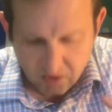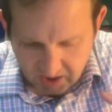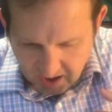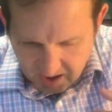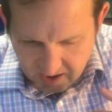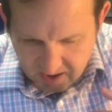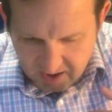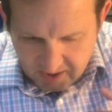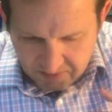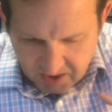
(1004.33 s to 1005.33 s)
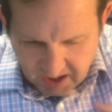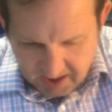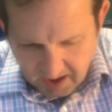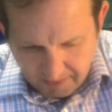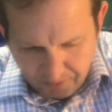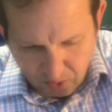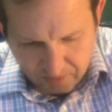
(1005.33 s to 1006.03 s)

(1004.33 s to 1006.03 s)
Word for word: okay? And therefore,